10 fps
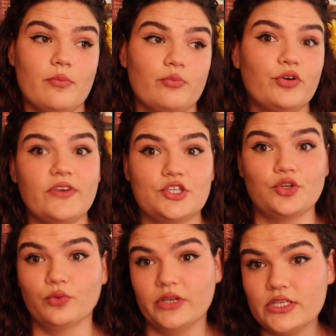
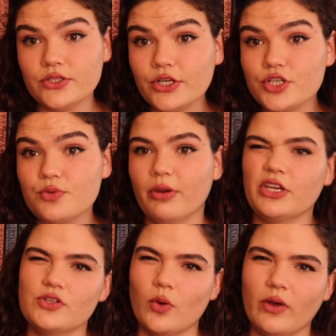professional research, but
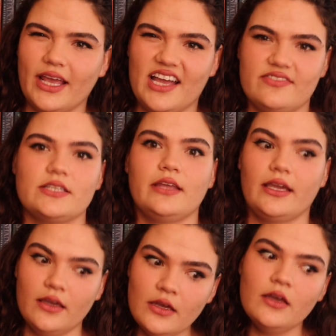you don't want to have to
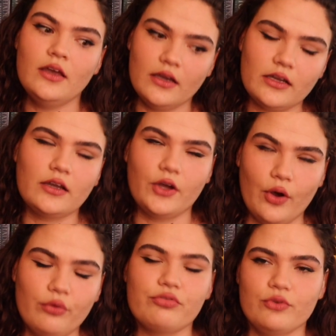like
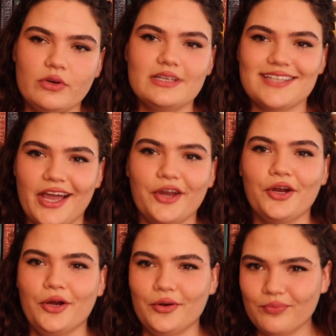go through an
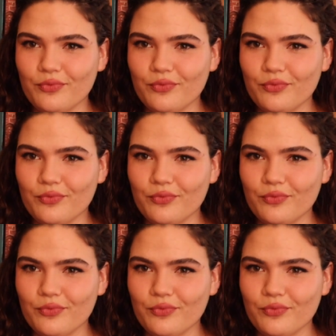entire